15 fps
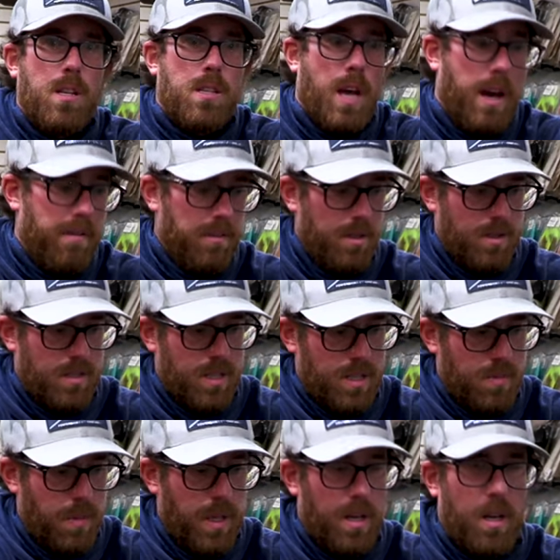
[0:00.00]
So having those
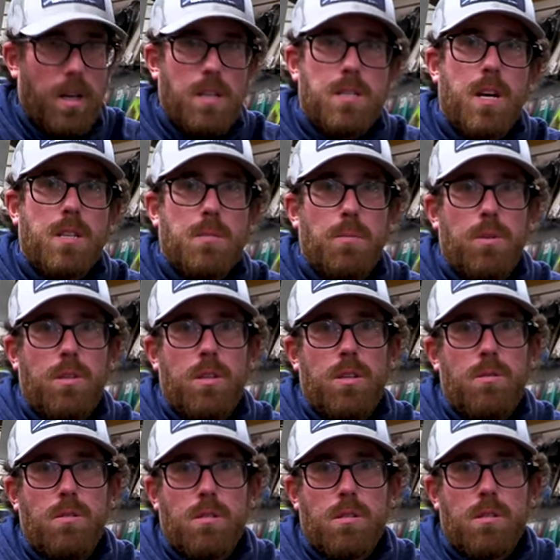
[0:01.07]
things being accessible to
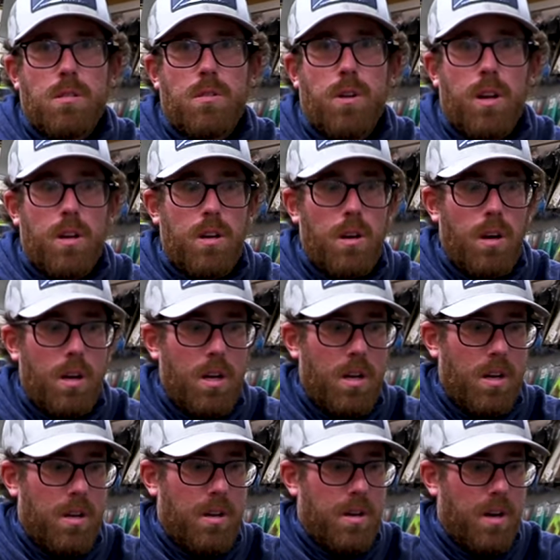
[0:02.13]
you is critical.
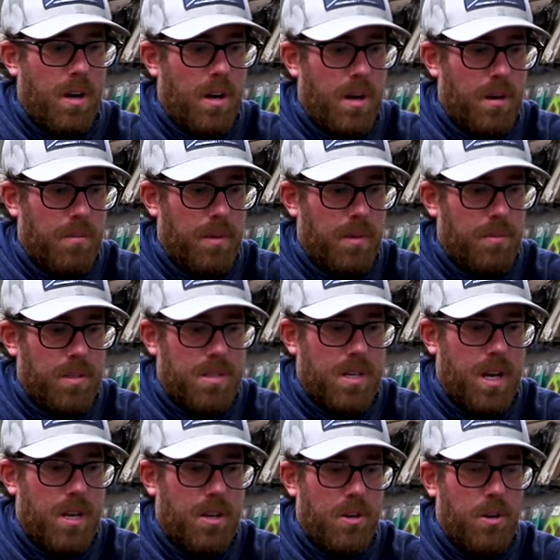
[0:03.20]
Like we
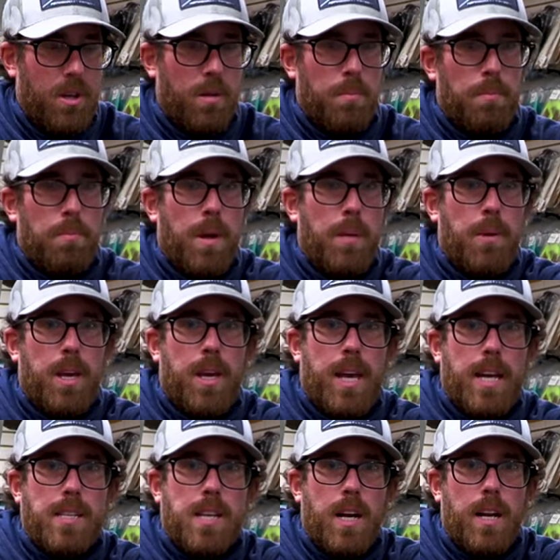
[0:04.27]
said, you only maybe
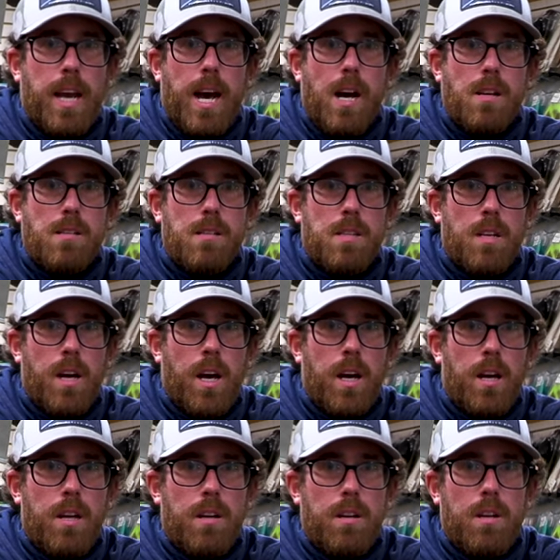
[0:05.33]
get 10 casts
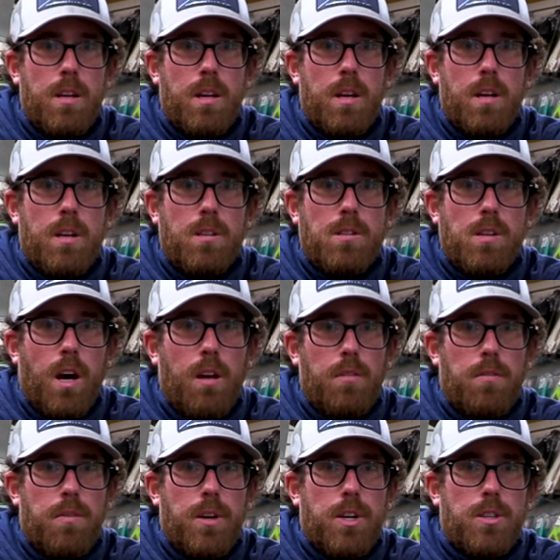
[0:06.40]
at
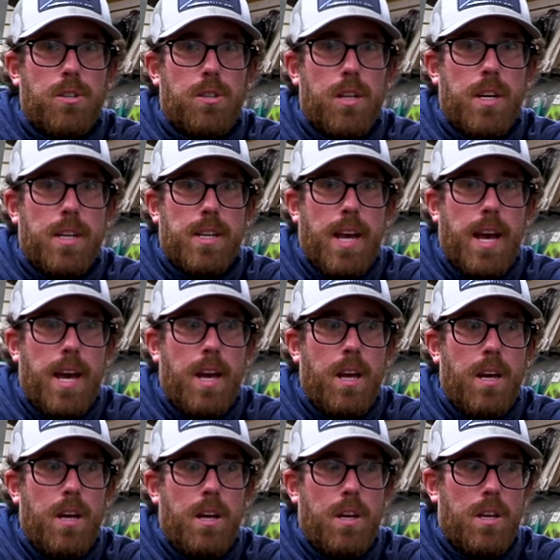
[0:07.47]
solid fish in a
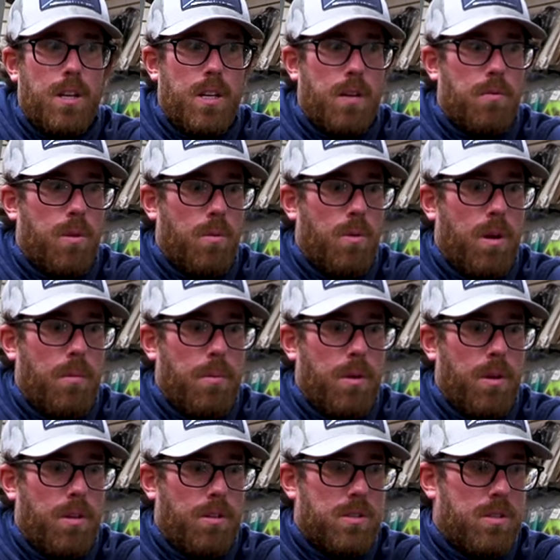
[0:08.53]
day. You definitely want to
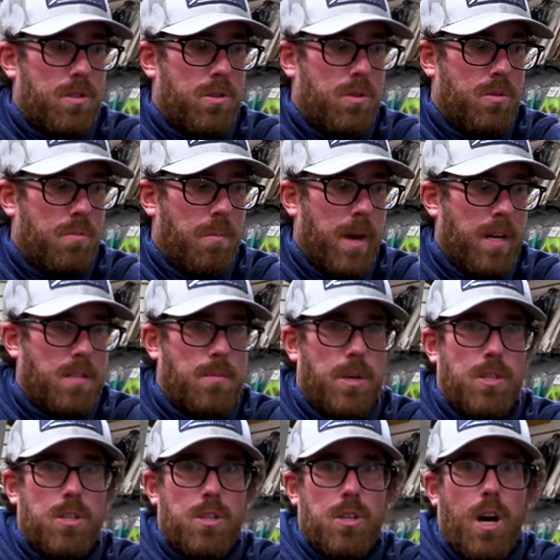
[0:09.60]
be able to
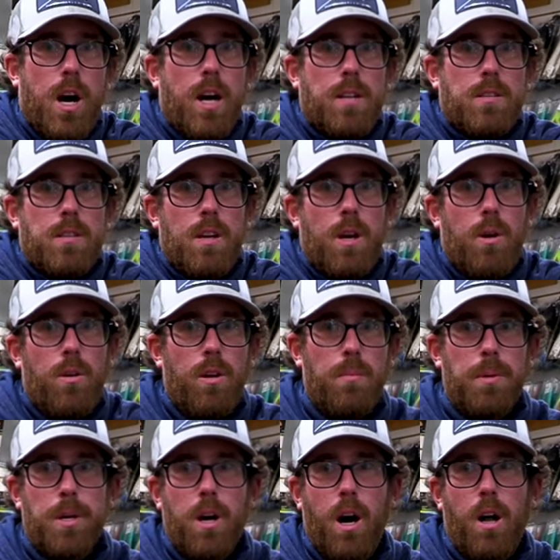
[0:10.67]
maximize your shots,
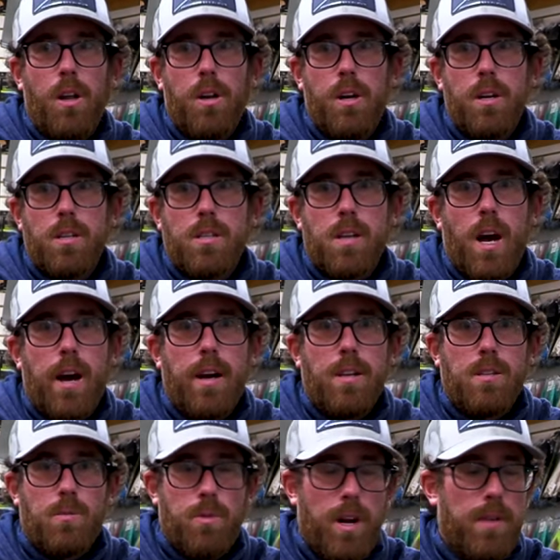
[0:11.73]
whether it be color or
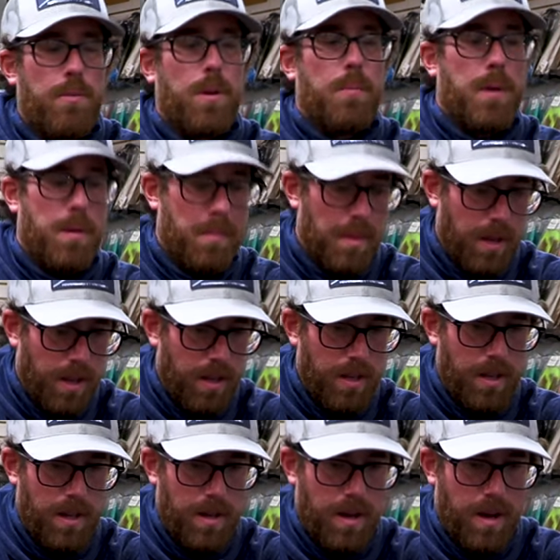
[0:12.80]
size or whatever it may
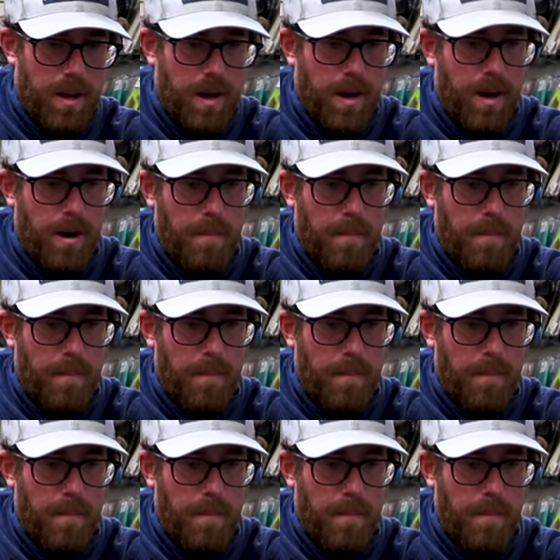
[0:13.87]
be.